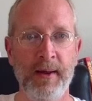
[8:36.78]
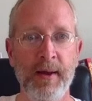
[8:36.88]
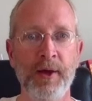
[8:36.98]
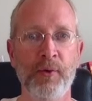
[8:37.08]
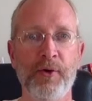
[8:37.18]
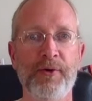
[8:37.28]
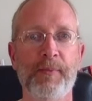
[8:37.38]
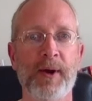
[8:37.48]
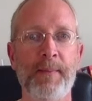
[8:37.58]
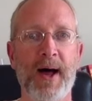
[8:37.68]
in order to
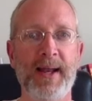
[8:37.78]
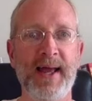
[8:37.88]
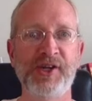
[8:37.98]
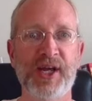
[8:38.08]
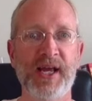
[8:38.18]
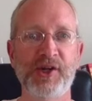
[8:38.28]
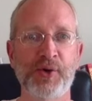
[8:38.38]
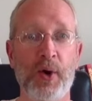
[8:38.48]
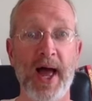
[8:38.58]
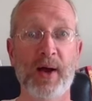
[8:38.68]
bring about
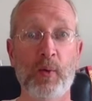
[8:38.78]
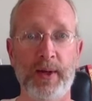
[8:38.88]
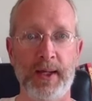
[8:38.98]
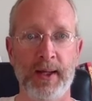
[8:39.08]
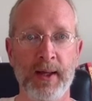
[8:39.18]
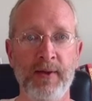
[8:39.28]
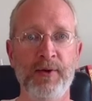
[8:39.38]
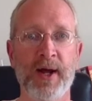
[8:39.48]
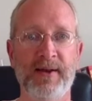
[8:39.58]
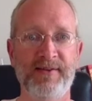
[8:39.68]
educational equity in the
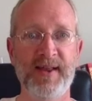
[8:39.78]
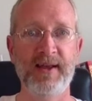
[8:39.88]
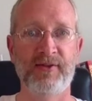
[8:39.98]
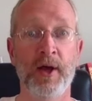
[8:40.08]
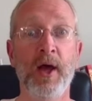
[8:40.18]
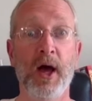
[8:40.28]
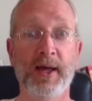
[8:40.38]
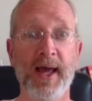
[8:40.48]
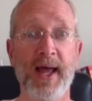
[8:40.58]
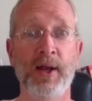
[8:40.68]
United States.
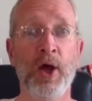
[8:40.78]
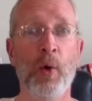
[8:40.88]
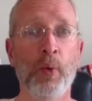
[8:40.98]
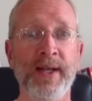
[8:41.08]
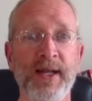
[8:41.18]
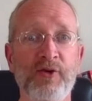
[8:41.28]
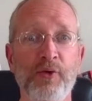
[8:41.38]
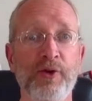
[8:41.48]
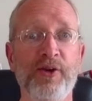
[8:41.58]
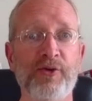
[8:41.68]
Again, we need
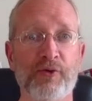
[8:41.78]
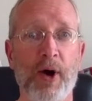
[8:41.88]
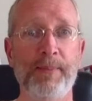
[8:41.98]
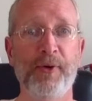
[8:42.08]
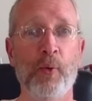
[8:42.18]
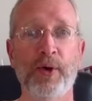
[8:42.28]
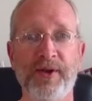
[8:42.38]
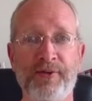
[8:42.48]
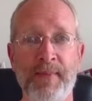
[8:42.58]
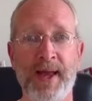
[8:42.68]
to disrupt or
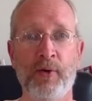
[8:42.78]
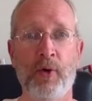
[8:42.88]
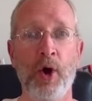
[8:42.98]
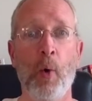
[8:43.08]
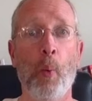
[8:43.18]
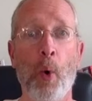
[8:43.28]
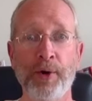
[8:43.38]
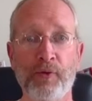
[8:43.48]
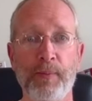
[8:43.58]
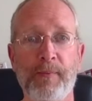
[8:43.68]
dismantle
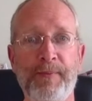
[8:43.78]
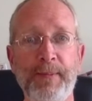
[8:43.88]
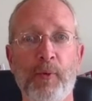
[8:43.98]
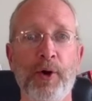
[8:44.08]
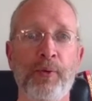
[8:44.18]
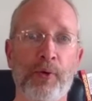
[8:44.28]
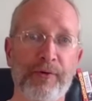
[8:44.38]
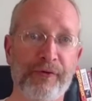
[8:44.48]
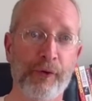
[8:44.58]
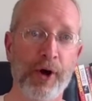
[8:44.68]
one group of people in order
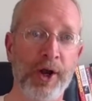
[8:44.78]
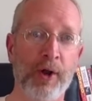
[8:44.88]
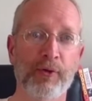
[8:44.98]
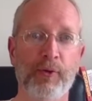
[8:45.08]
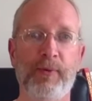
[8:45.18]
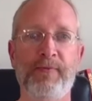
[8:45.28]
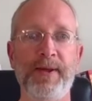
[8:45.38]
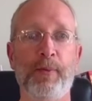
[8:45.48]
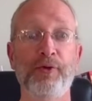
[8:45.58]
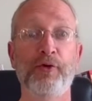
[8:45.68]
for another group of
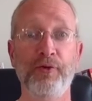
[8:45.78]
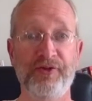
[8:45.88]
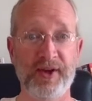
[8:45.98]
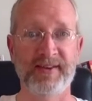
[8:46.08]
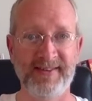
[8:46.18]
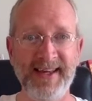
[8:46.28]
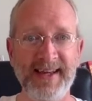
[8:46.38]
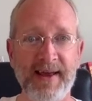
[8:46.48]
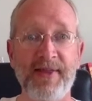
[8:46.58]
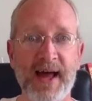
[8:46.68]
people to
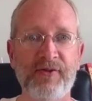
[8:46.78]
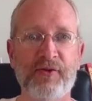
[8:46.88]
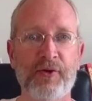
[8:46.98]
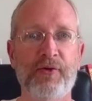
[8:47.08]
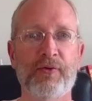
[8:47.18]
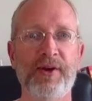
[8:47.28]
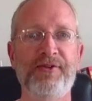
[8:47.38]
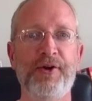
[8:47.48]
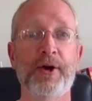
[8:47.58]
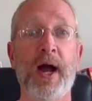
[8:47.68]
succeed. That is critical
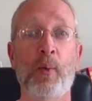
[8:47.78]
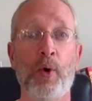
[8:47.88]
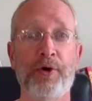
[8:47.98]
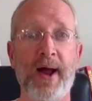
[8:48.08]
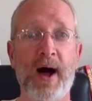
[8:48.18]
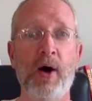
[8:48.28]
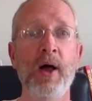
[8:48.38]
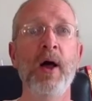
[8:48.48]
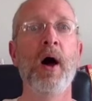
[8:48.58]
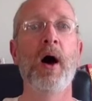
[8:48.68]
race theory. I wonder how
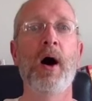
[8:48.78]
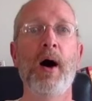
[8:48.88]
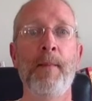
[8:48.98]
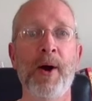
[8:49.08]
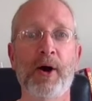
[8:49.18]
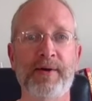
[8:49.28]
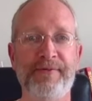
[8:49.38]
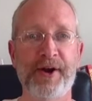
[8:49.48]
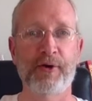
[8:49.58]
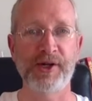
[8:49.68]
American
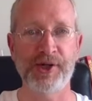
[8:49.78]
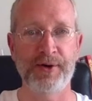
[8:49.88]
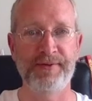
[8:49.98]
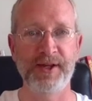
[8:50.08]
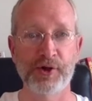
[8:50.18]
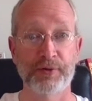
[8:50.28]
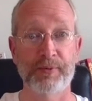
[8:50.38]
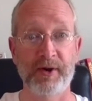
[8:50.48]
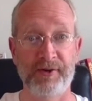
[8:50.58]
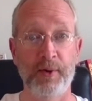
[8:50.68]
Federation of Teachers
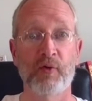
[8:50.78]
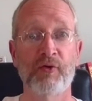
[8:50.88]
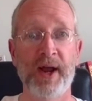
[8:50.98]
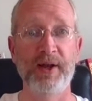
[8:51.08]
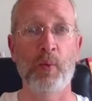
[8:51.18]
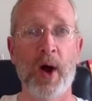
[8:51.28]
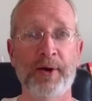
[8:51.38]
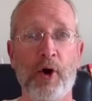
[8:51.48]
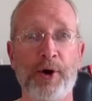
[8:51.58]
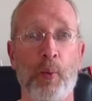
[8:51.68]
President Randi
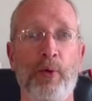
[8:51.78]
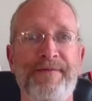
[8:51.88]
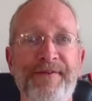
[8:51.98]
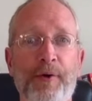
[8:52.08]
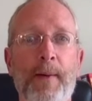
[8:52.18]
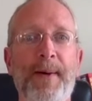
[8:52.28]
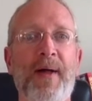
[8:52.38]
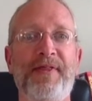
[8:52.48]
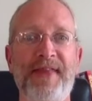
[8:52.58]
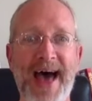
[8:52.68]
Weingarten would feel
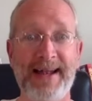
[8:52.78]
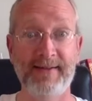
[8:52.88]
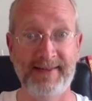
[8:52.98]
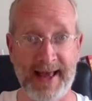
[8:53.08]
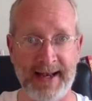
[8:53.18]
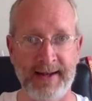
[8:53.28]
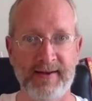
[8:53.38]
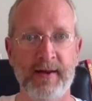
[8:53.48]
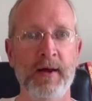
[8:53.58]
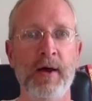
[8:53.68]
about that
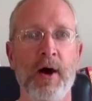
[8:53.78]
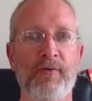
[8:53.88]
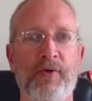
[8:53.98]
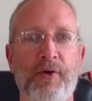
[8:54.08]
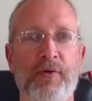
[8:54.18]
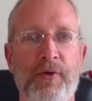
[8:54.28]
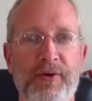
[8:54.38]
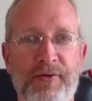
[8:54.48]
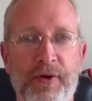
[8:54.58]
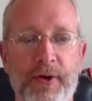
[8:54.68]
tenet of critical
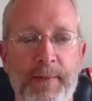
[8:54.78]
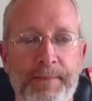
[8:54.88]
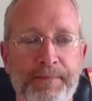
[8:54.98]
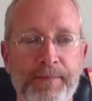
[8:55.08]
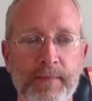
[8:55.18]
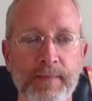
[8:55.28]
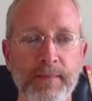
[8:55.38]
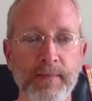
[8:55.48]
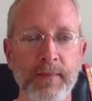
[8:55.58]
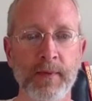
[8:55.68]
race theory.
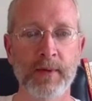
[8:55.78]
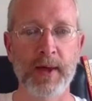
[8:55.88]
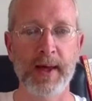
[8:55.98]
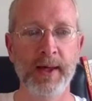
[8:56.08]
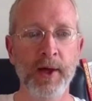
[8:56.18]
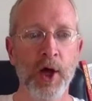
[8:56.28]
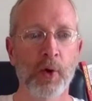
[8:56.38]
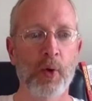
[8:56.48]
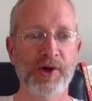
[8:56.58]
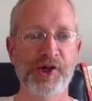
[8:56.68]
Okay.
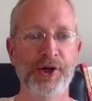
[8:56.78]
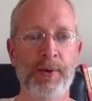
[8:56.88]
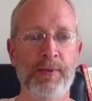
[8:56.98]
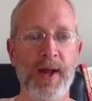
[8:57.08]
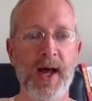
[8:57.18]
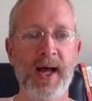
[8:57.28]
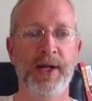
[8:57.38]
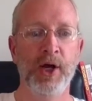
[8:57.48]
Question number 9.